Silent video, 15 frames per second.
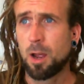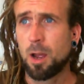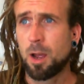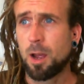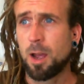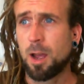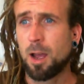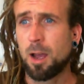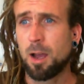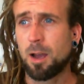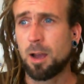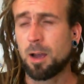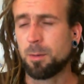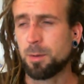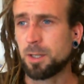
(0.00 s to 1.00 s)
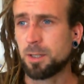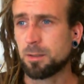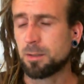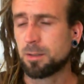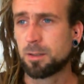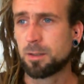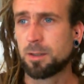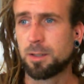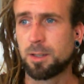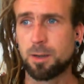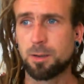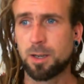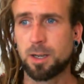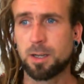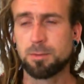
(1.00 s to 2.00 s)
mean, as I
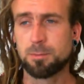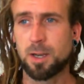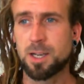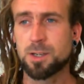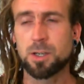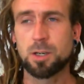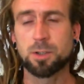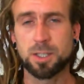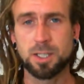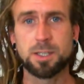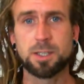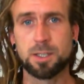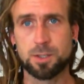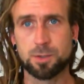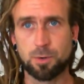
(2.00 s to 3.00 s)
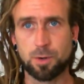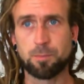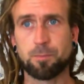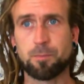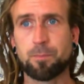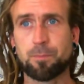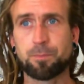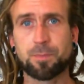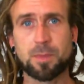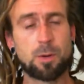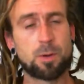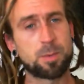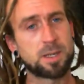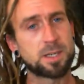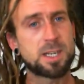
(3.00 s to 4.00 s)
looked into this room, there would have been a table here,